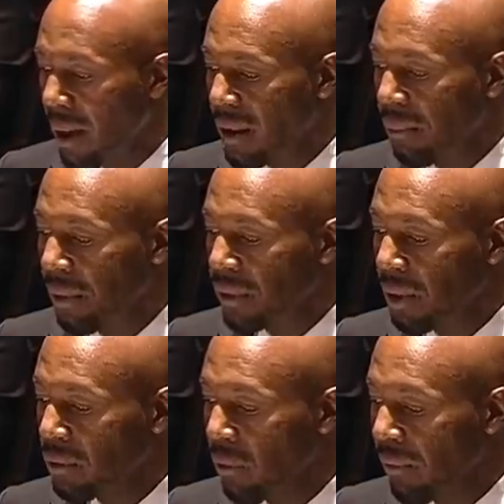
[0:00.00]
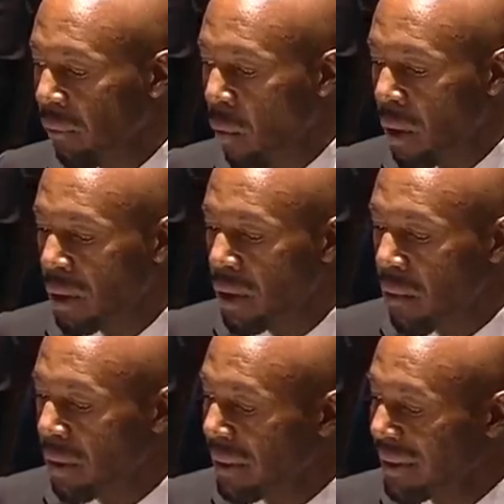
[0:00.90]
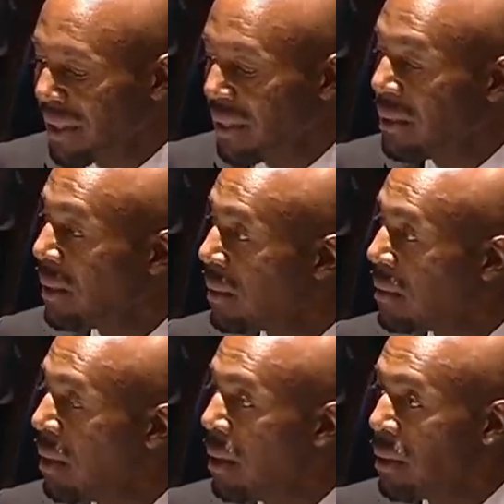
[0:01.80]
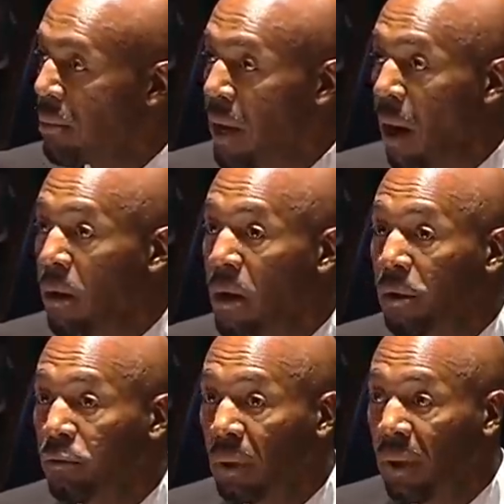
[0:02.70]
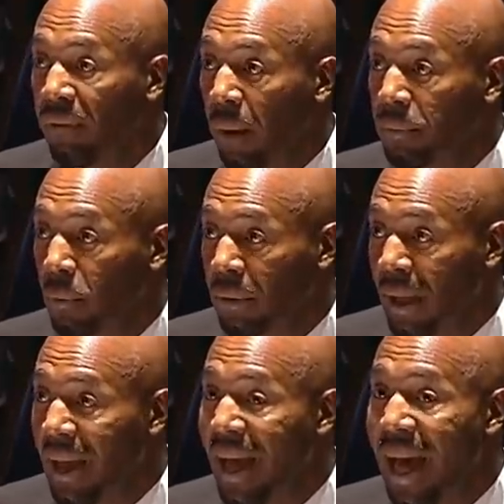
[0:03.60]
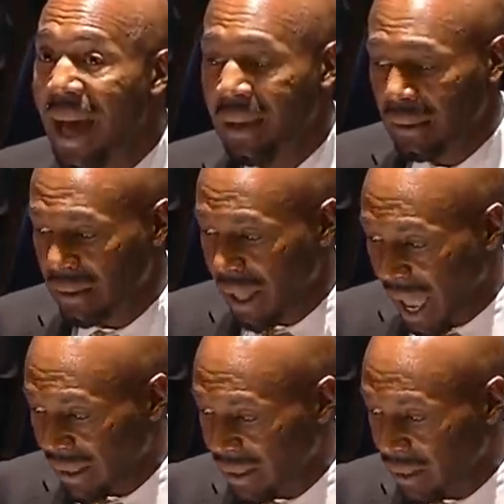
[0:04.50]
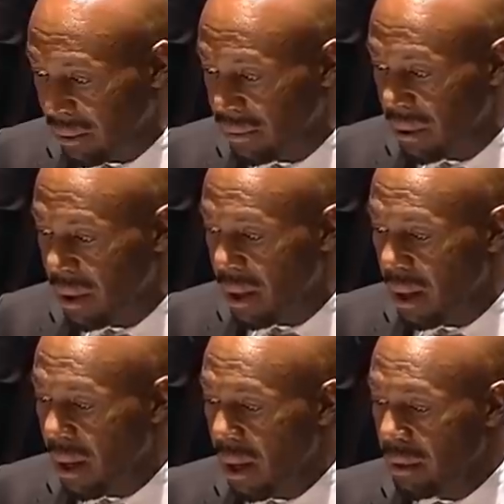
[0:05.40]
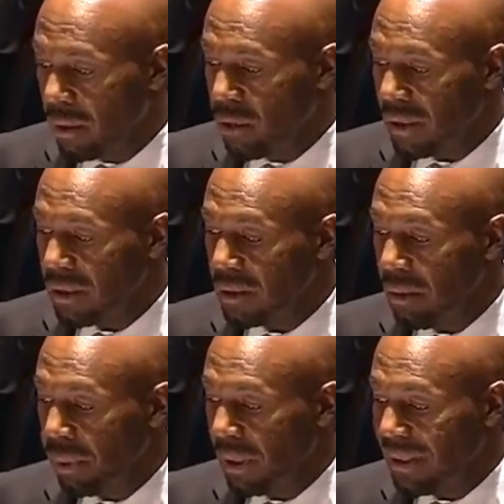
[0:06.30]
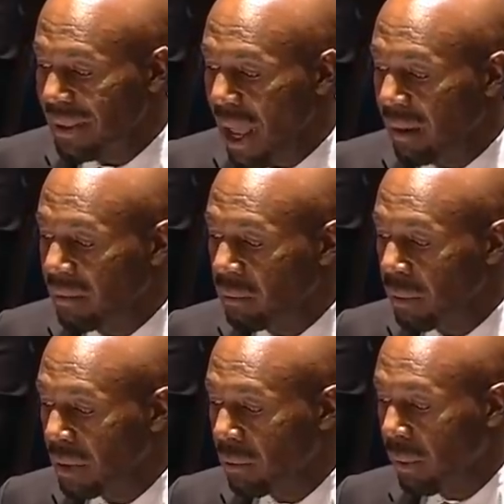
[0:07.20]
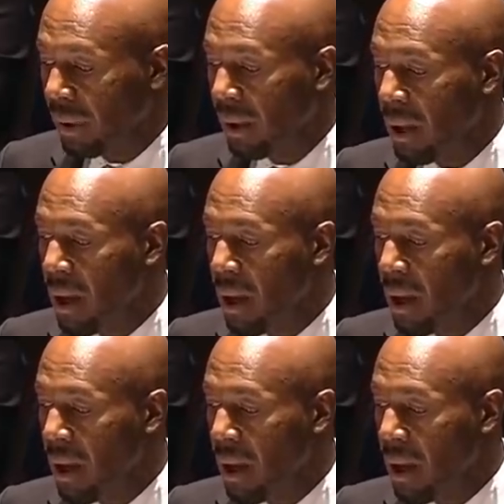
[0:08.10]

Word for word: and the potential of ordinary citizens to make our country live up to its highest ideals. The Justice and Policing Act of 2020